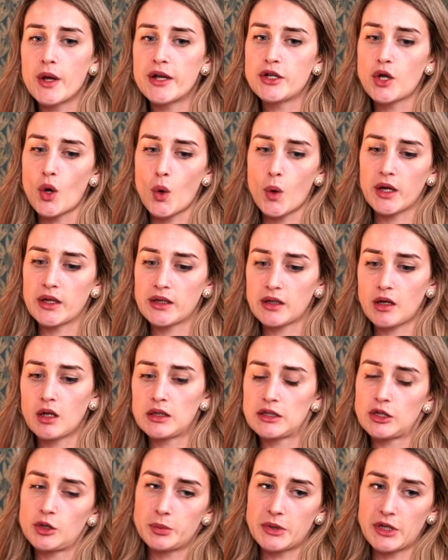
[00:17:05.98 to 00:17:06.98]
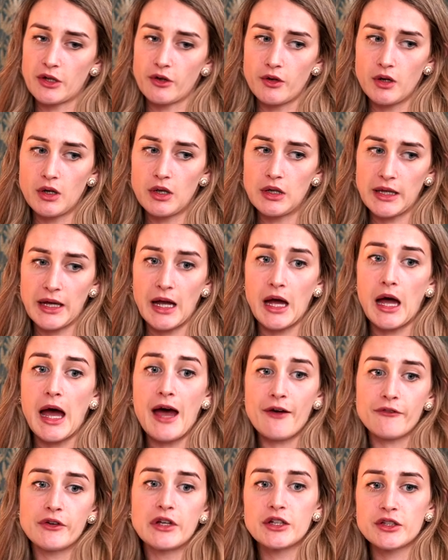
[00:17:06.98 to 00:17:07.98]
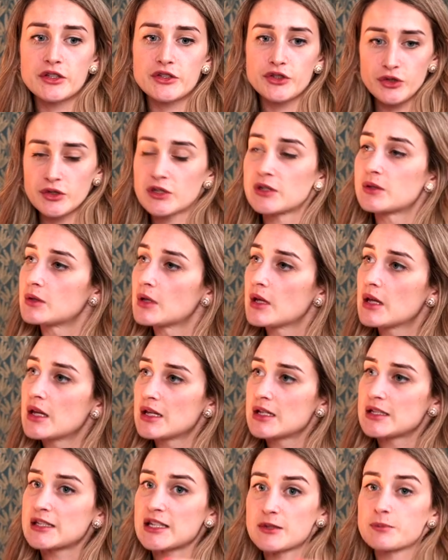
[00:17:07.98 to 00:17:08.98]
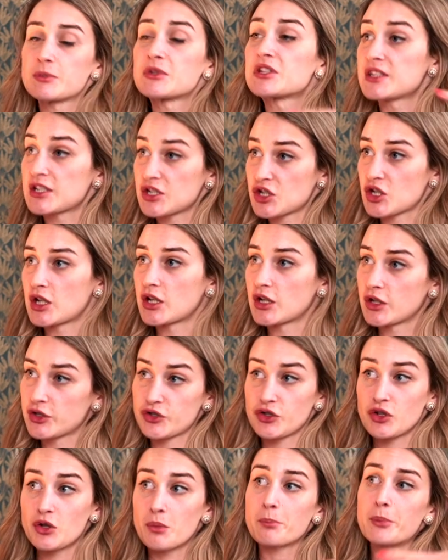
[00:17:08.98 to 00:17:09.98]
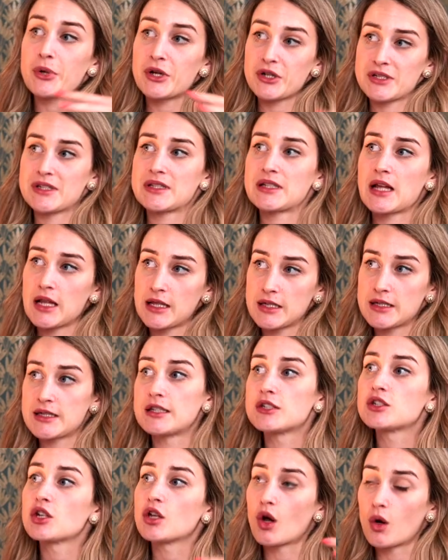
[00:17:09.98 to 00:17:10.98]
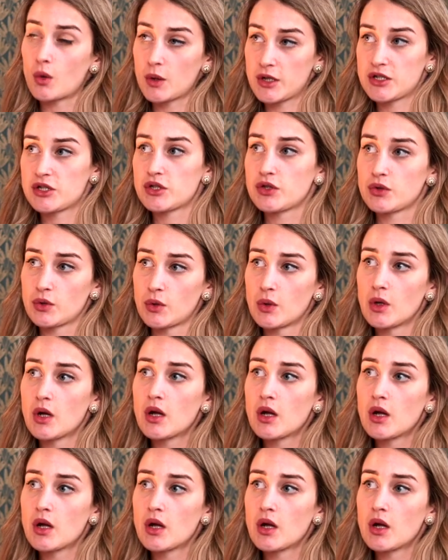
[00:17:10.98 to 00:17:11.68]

in knowing a little bit of like a, having a certain disposition, a certain personality to go into.